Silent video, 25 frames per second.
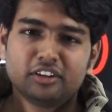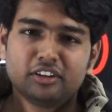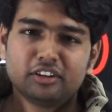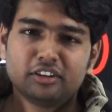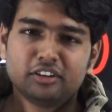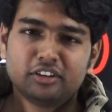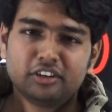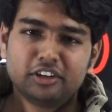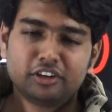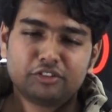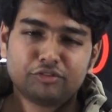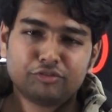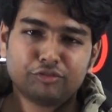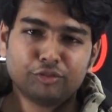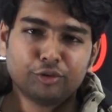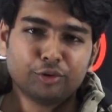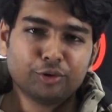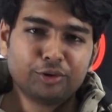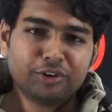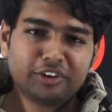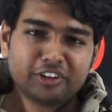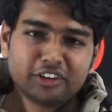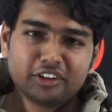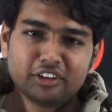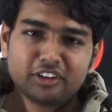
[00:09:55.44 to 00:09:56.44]
it
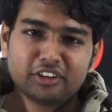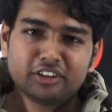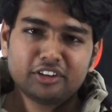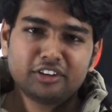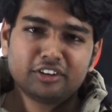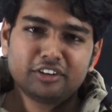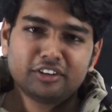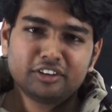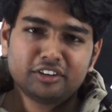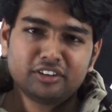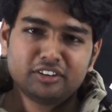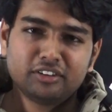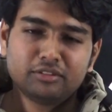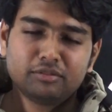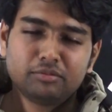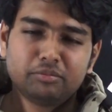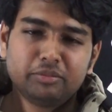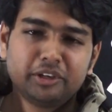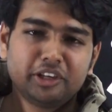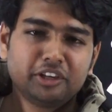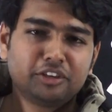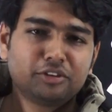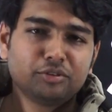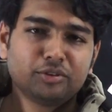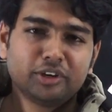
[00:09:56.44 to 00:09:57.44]
won't
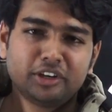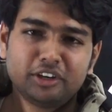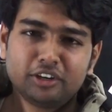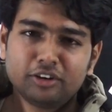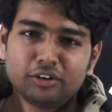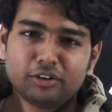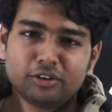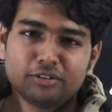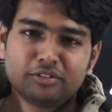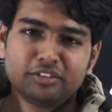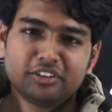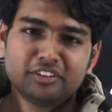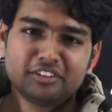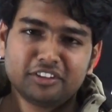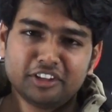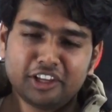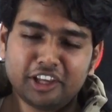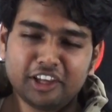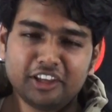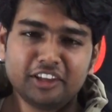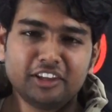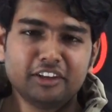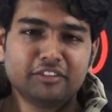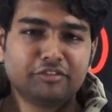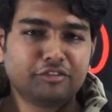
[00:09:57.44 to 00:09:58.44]
make you any losses.
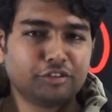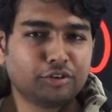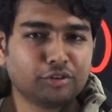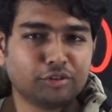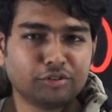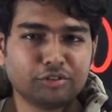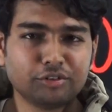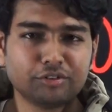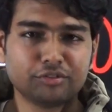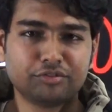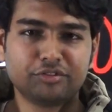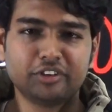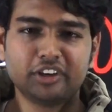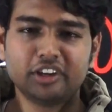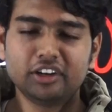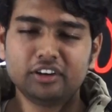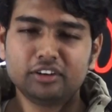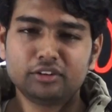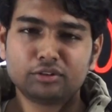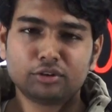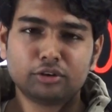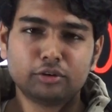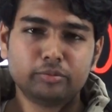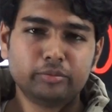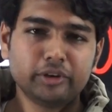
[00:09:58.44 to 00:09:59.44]
If you fail,
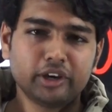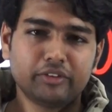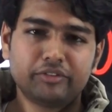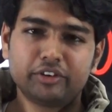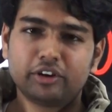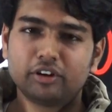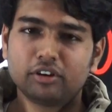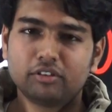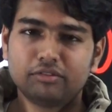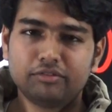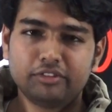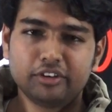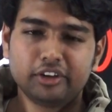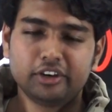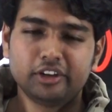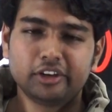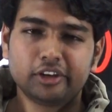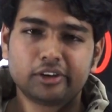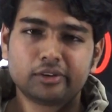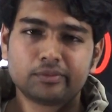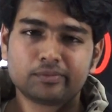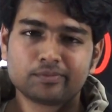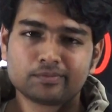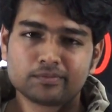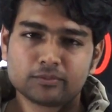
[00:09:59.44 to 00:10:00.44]
don't be afraid of
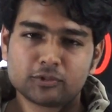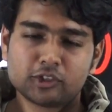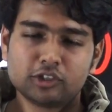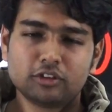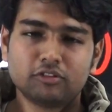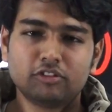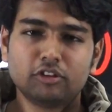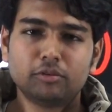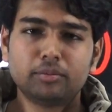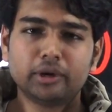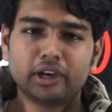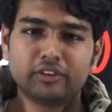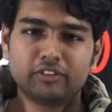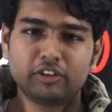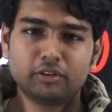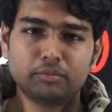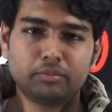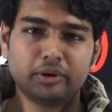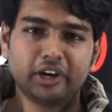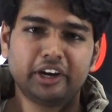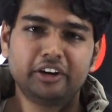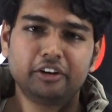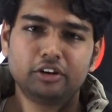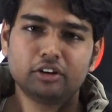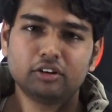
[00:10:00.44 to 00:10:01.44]
failure. You will be having
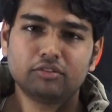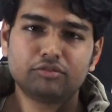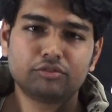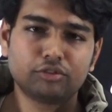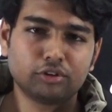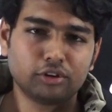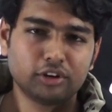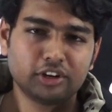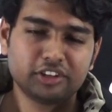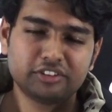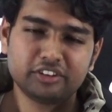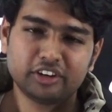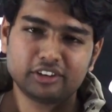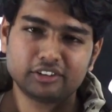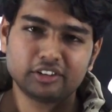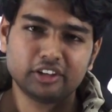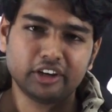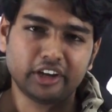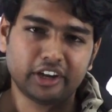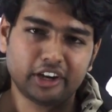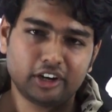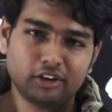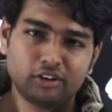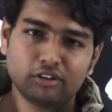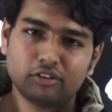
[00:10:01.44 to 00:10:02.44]
plenty of knowledge at
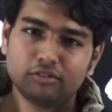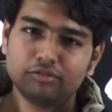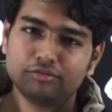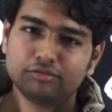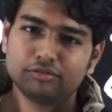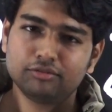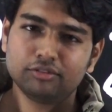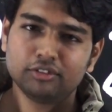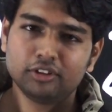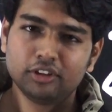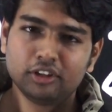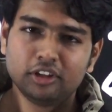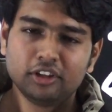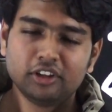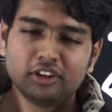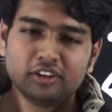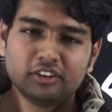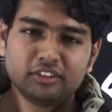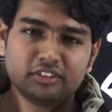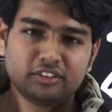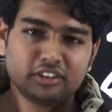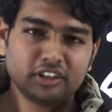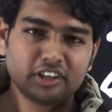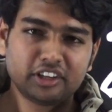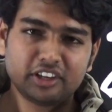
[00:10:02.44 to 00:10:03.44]
the end of
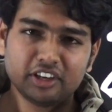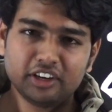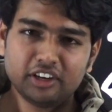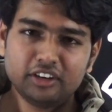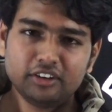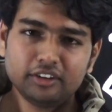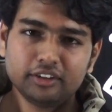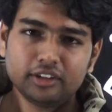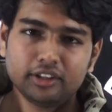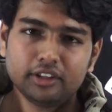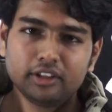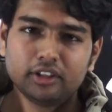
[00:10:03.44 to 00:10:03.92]
the gate,